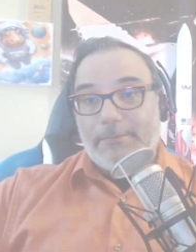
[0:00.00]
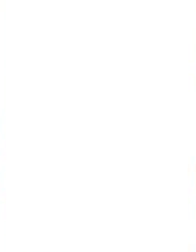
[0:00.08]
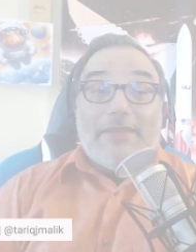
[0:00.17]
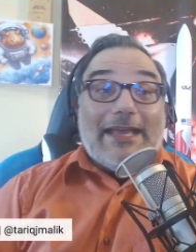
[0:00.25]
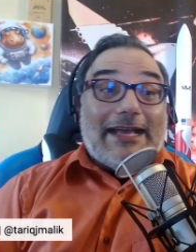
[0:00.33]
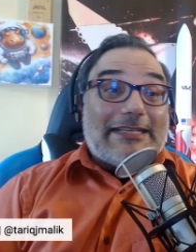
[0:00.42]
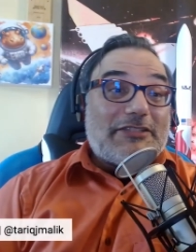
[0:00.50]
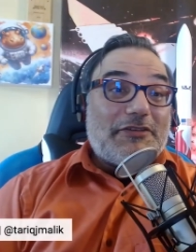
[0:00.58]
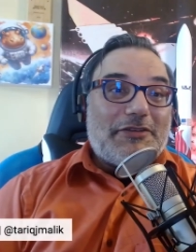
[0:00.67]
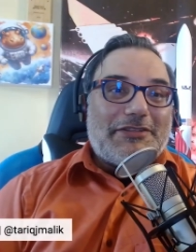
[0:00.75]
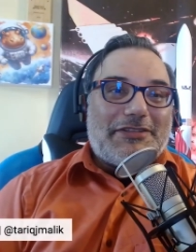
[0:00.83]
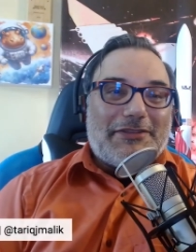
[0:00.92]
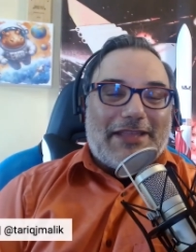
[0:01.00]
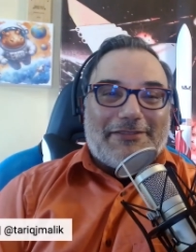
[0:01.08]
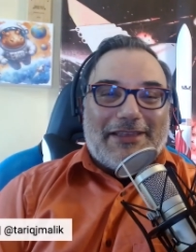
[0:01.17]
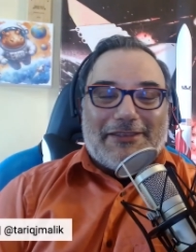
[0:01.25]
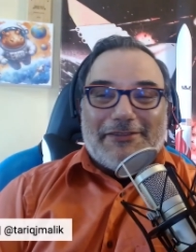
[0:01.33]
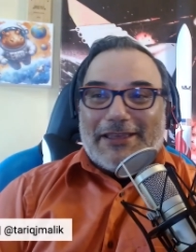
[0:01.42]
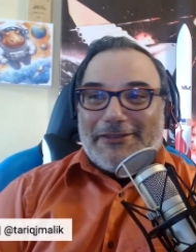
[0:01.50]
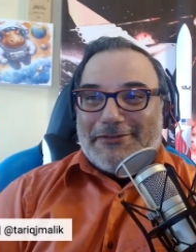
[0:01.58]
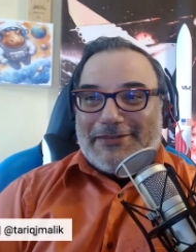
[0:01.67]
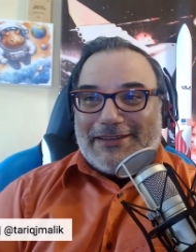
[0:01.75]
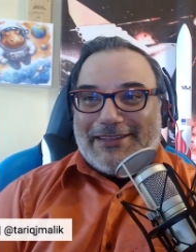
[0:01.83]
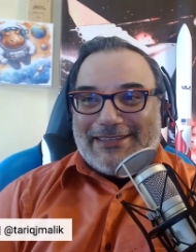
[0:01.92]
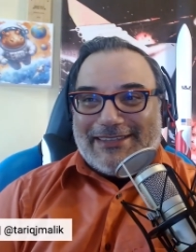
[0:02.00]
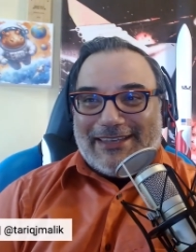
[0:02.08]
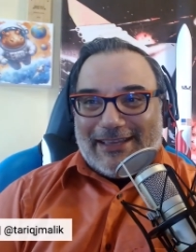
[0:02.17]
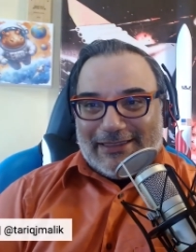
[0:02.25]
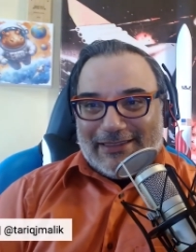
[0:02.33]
Yeah, so so like like you like you said, Casey,